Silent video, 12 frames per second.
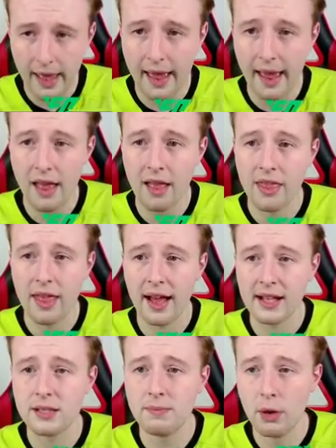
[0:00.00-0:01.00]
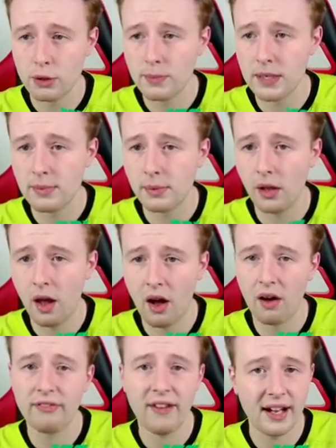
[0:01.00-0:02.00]
uh, that most people
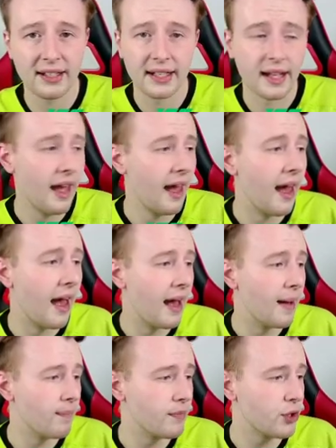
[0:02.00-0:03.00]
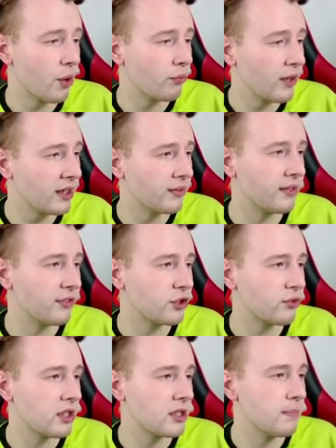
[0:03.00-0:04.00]
are finding. Um, so really, really
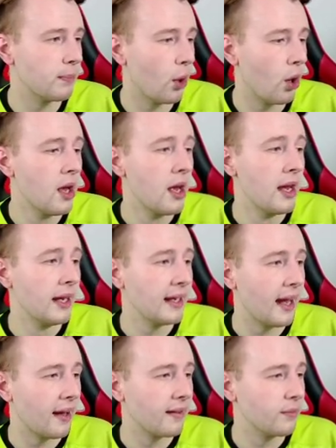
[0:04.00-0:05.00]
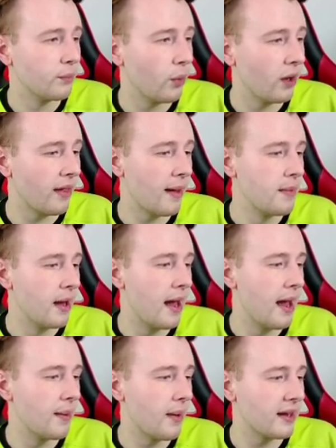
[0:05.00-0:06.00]
frustrating, but yeah, one of them.
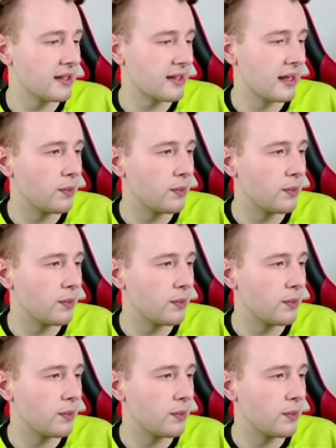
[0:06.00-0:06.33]
Uh, as I say,